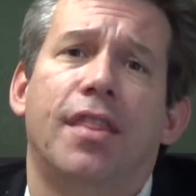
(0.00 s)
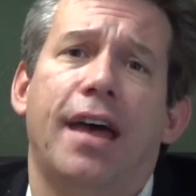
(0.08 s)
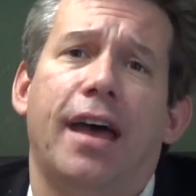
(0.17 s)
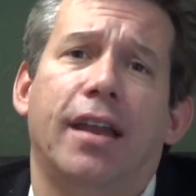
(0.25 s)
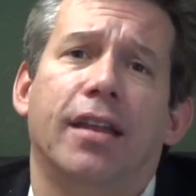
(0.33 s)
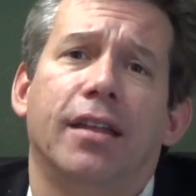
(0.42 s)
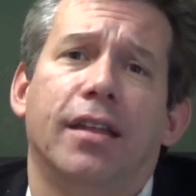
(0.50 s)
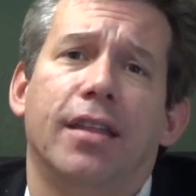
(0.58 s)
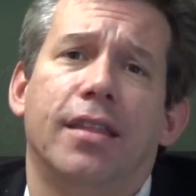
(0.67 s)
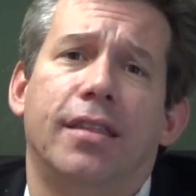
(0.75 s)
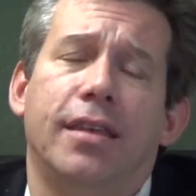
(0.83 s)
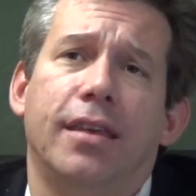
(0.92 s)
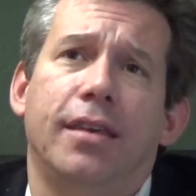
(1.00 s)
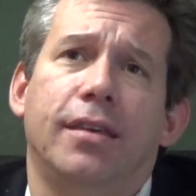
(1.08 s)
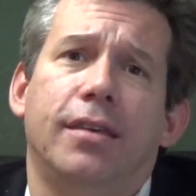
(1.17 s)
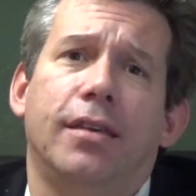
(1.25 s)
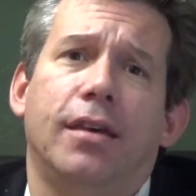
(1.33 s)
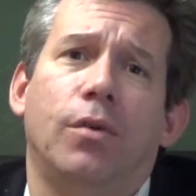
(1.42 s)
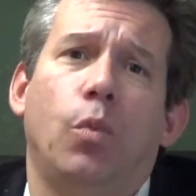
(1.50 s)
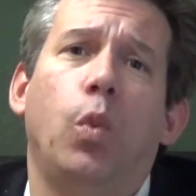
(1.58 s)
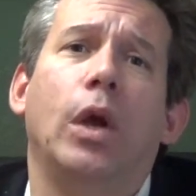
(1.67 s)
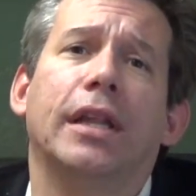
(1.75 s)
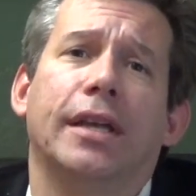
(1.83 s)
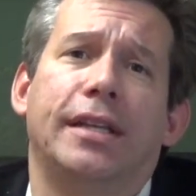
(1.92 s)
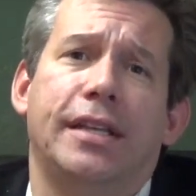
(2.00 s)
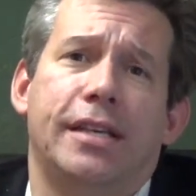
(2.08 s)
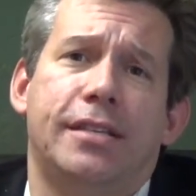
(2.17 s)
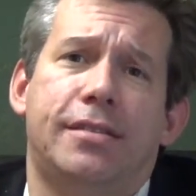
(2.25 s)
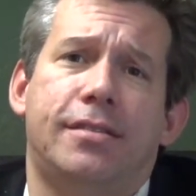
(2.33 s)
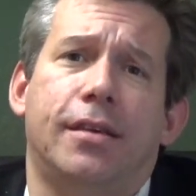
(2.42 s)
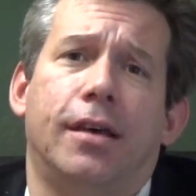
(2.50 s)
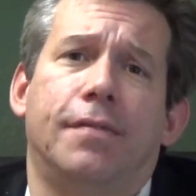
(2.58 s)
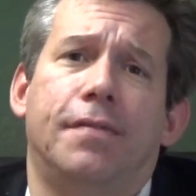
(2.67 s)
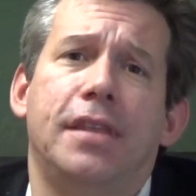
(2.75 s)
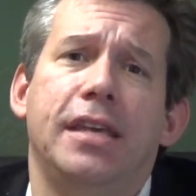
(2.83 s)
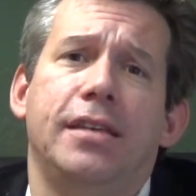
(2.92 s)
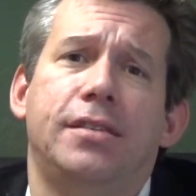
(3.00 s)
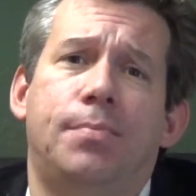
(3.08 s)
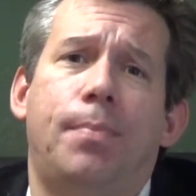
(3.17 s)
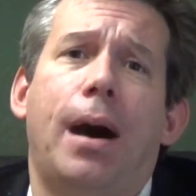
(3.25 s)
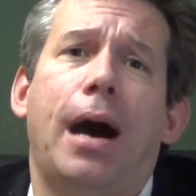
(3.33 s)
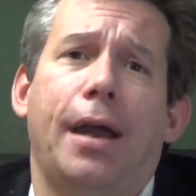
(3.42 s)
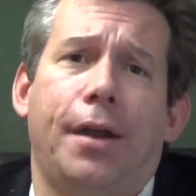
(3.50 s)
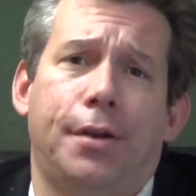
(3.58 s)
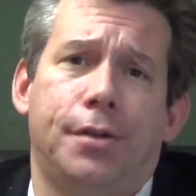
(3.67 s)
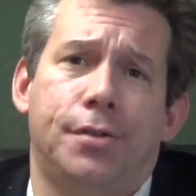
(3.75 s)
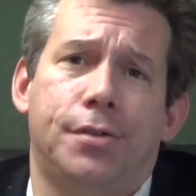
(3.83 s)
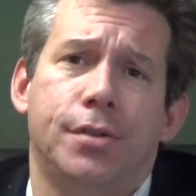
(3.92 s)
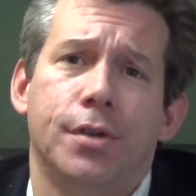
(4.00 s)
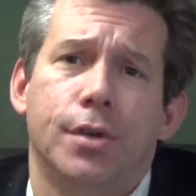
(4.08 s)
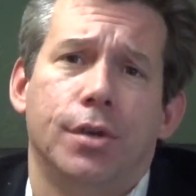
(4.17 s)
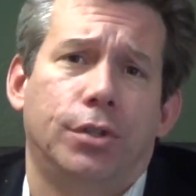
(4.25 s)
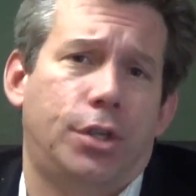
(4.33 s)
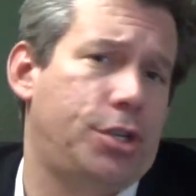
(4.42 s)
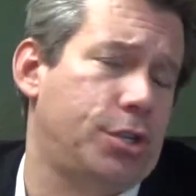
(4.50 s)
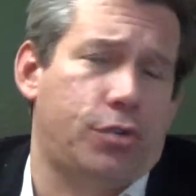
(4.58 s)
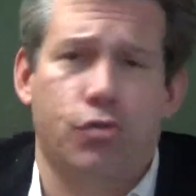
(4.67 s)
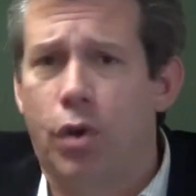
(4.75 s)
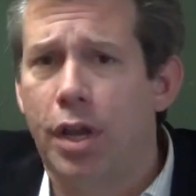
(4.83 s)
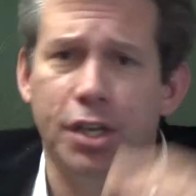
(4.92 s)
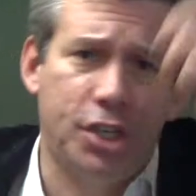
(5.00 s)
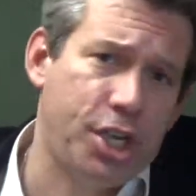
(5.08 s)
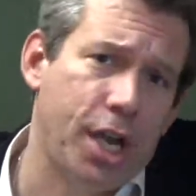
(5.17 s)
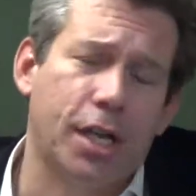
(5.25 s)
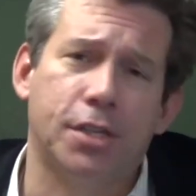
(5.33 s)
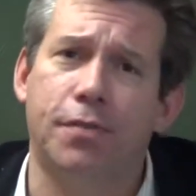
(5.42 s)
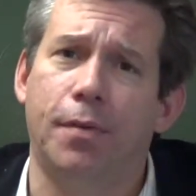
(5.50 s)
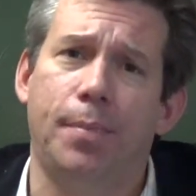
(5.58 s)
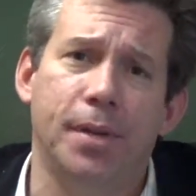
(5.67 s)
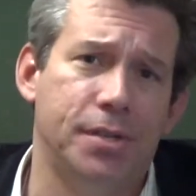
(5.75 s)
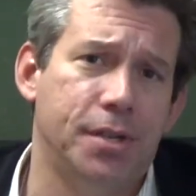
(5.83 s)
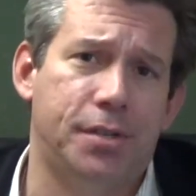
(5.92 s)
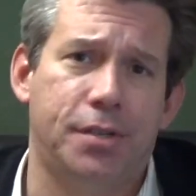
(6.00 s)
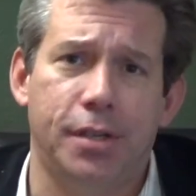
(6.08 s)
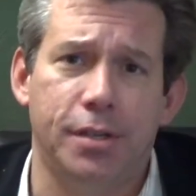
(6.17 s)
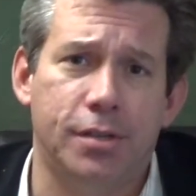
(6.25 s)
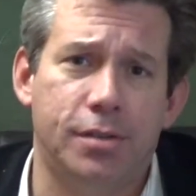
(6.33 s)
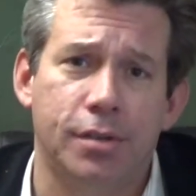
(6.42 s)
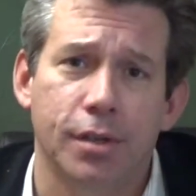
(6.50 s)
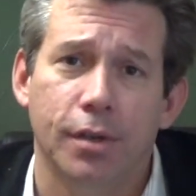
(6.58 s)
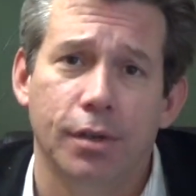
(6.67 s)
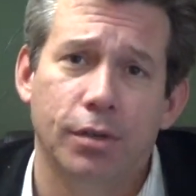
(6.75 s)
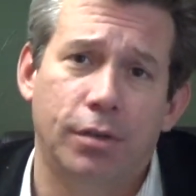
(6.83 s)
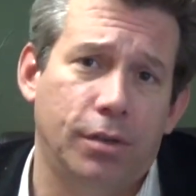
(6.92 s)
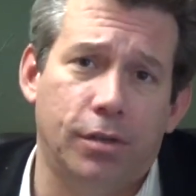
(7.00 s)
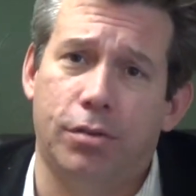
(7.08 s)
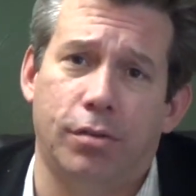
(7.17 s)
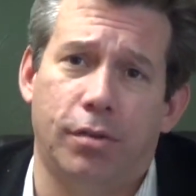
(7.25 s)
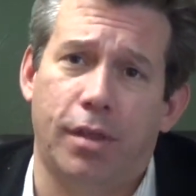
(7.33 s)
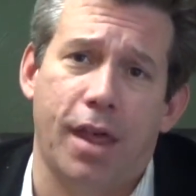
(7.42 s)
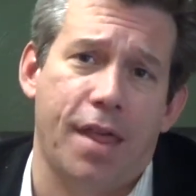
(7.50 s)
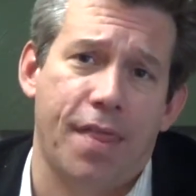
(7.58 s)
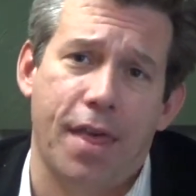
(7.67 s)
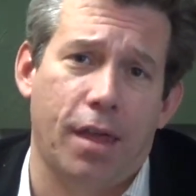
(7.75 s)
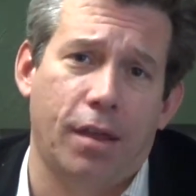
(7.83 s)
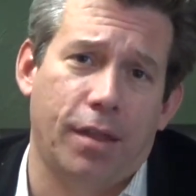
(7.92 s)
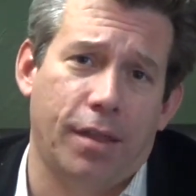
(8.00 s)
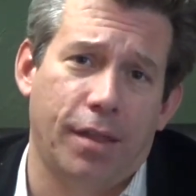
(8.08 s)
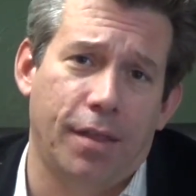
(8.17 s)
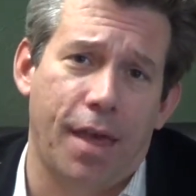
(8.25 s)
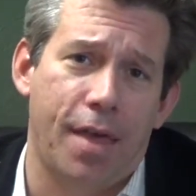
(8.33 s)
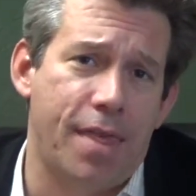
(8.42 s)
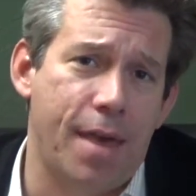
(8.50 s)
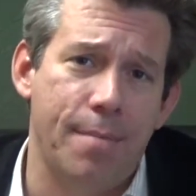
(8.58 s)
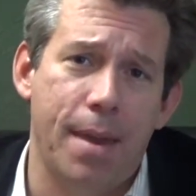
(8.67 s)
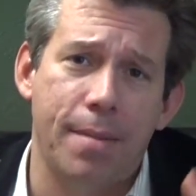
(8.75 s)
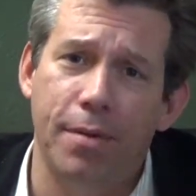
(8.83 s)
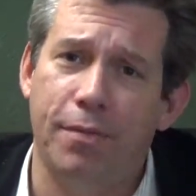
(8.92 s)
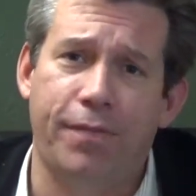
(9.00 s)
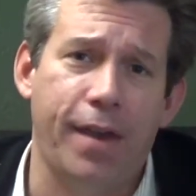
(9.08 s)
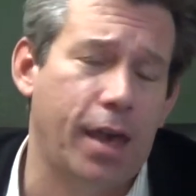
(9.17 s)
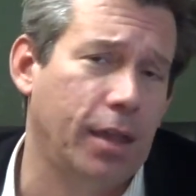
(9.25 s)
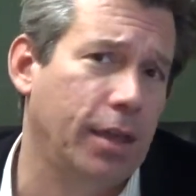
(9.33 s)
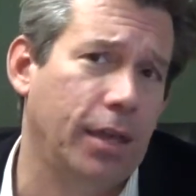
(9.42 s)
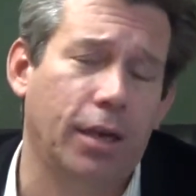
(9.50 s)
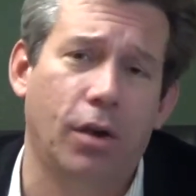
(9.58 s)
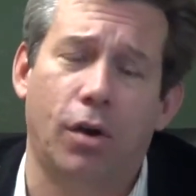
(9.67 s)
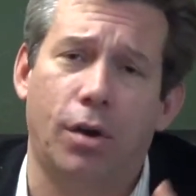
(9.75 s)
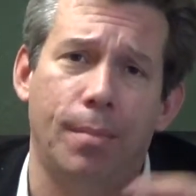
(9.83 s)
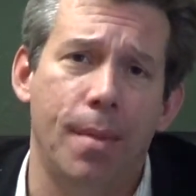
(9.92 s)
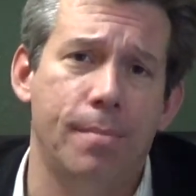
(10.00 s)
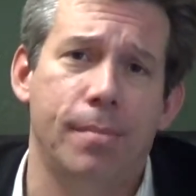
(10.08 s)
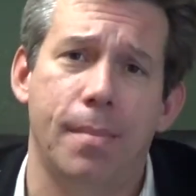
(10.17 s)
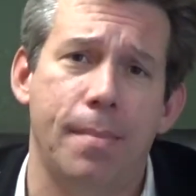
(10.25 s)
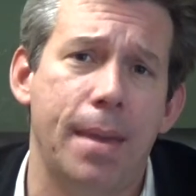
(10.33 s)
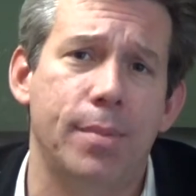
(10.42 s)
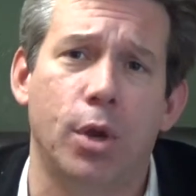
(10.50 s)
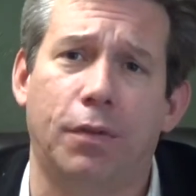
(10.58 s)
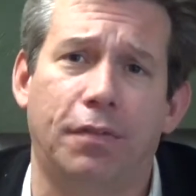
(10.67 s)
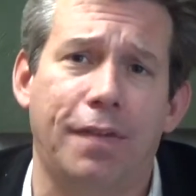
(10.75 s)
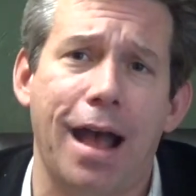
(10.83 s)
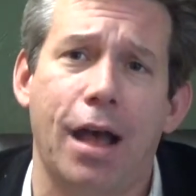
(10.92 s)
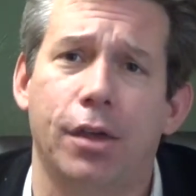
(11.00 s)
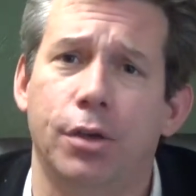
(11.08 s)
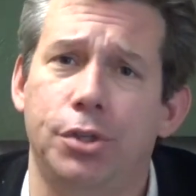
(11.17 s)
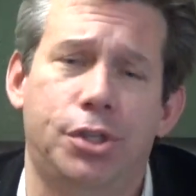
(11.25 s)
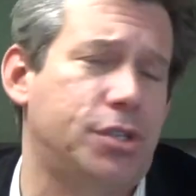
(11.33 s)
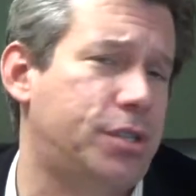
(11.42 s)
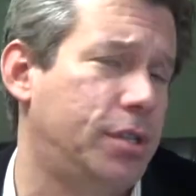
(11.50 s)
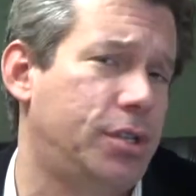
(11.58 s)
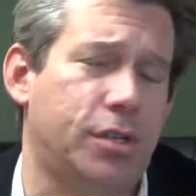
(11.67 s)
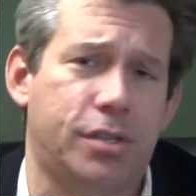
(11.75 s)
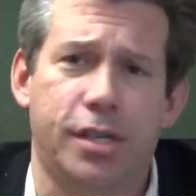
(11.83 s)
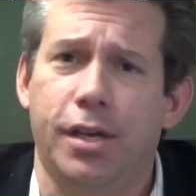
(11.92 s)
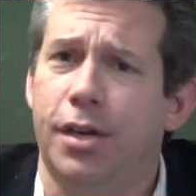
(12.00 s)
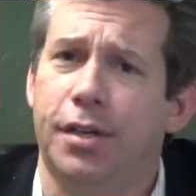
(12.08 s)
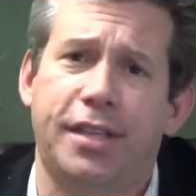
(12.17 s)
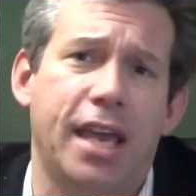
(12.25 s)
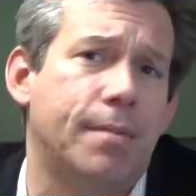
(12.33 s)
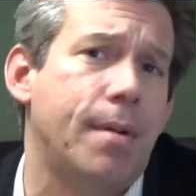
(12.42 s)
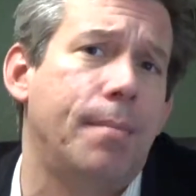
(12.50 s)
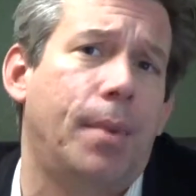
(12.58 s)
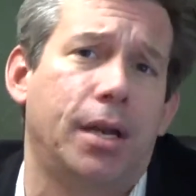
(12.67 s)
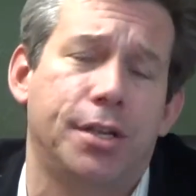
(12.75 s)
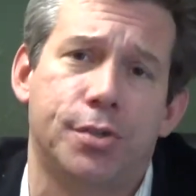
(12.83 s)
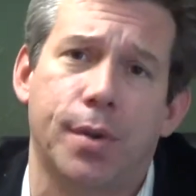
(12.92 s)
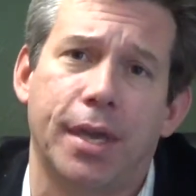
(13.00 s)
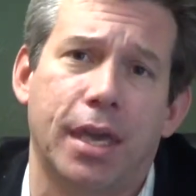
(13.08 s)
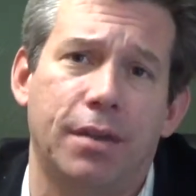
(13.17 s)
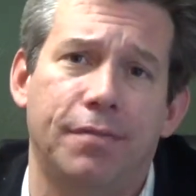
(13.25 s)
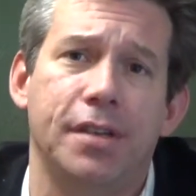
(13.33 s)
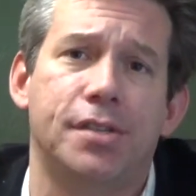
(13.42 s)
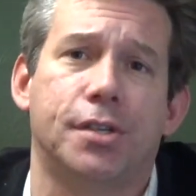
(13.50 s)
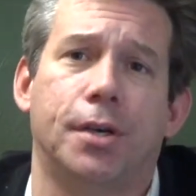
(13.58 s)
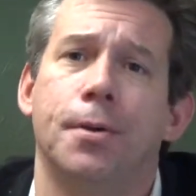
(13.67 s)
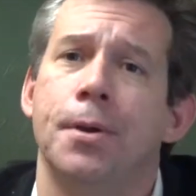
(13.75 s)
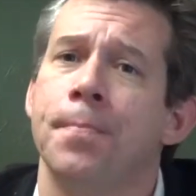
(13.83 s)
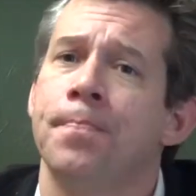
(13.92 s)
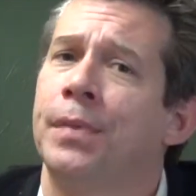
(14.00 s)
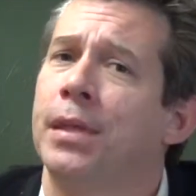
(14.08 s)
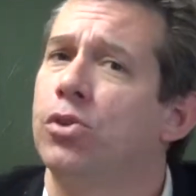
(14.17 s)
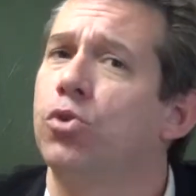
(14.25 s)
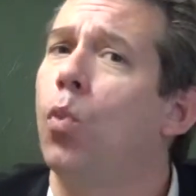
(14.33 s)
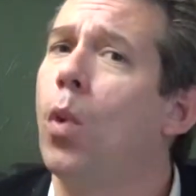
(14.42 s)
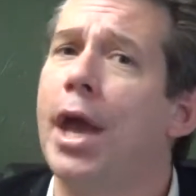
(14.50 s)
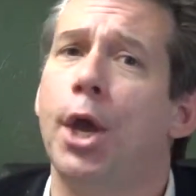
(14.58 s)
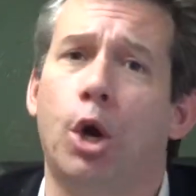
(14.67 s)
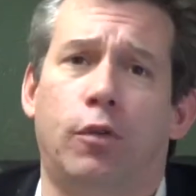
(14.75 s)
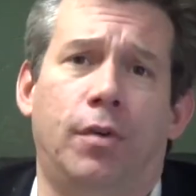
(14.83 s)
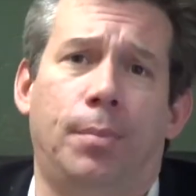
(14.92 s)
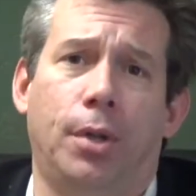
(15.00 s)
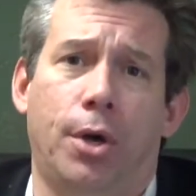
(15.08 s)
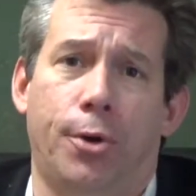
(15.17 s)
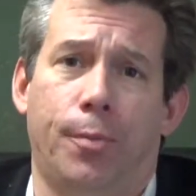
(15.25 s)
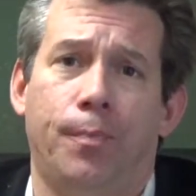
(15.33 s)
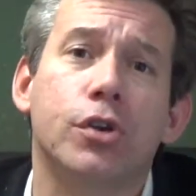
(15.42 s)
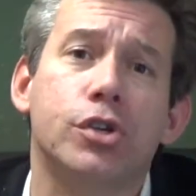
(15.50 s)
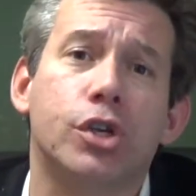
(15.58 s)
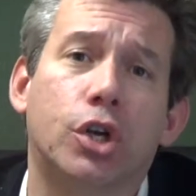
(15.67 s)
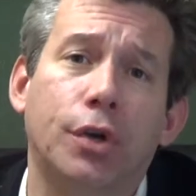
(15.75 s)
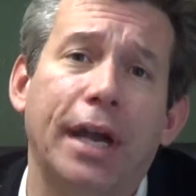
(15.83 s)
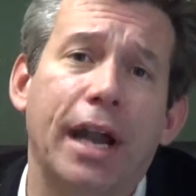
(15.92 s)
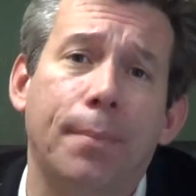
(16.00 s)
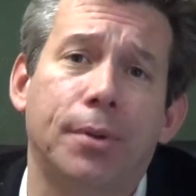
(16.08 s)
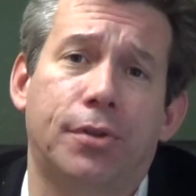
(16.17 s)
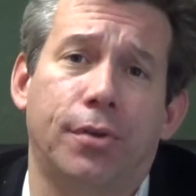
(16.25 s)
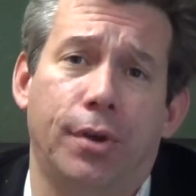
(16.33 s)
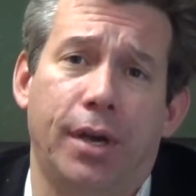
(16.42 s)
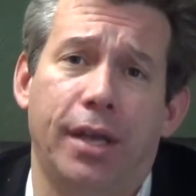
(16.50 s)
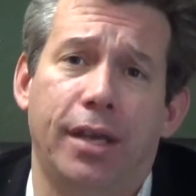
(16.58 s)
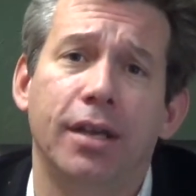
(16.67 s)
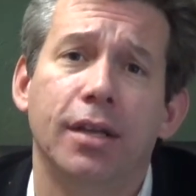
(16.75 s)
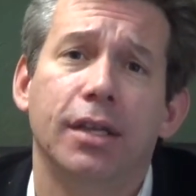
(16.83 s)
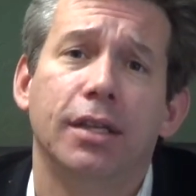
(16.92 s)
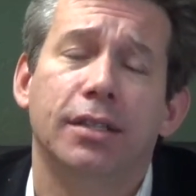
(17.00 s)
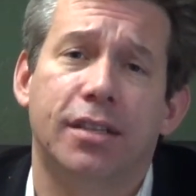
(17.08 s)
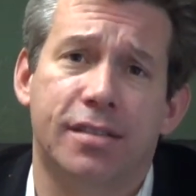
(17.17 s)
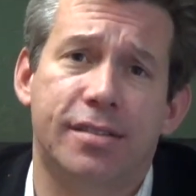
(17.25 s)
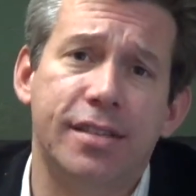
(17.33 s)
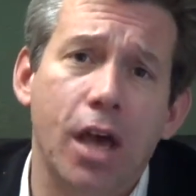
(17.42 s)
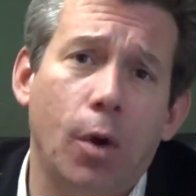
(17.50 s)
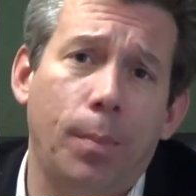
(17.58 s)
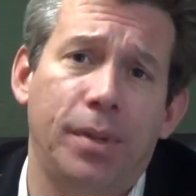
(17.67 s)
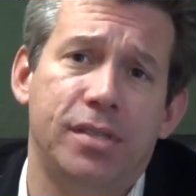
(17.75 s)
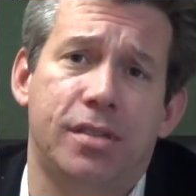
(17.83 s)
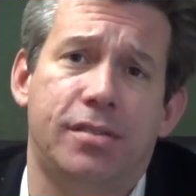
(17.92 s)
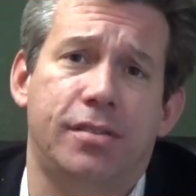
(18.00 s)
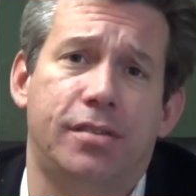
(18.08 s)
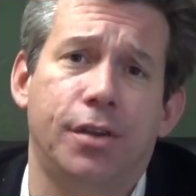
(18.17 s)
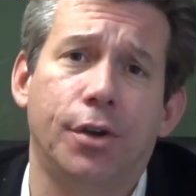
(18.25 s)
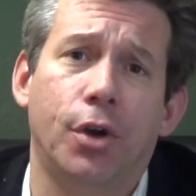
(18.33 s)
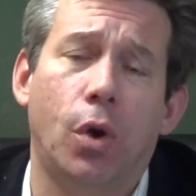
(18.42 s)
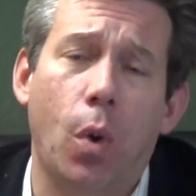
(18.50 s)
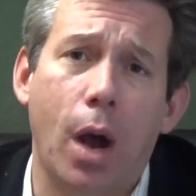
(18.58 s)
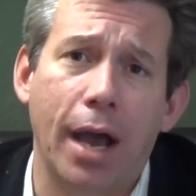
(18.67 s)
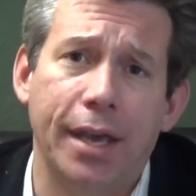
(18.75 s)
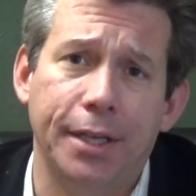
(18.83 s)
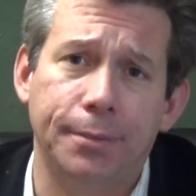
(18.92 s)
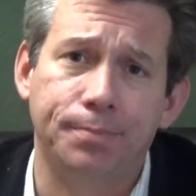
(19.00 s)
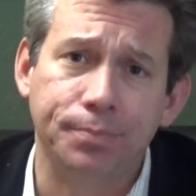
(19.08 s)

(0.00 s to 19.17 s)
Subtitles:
that the willingness of these buyers to just write checks for businesses that may be failing or maybe overvalued, just here, take my money so I can get a visa, is way overblown. There's a great opportunity to sell businesses here in Hawaii